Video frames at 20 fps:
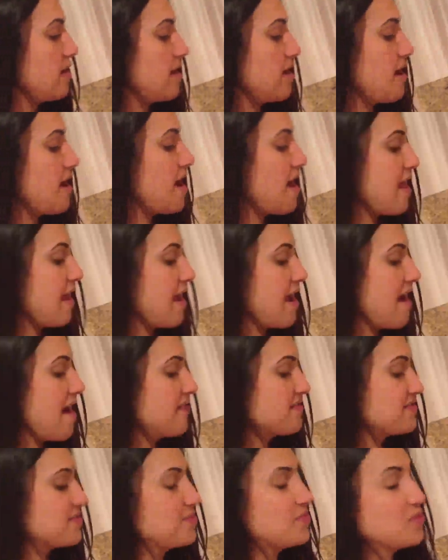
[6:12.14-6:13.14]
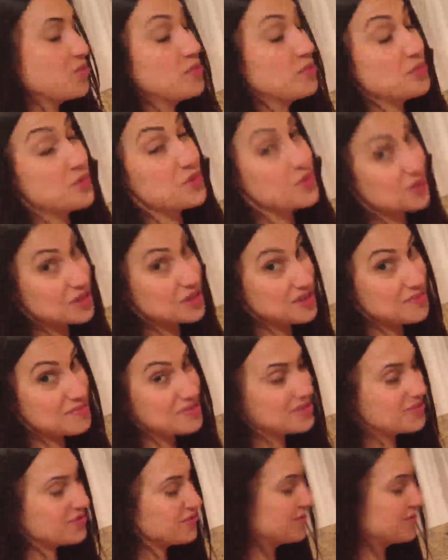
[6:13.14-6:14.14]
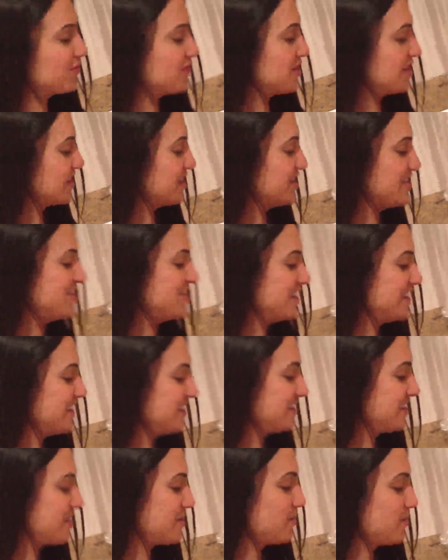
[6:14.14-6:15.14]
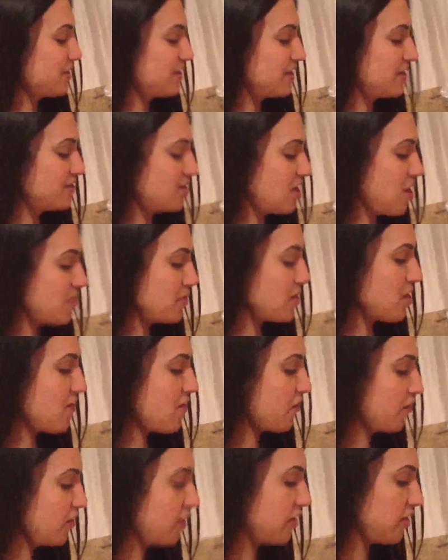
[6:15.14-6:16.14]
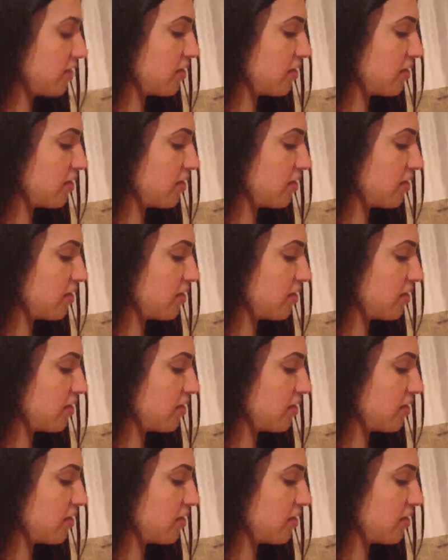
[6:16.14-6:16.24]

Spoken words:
And I have some whipped cream in the fridge that we're going to top it off with.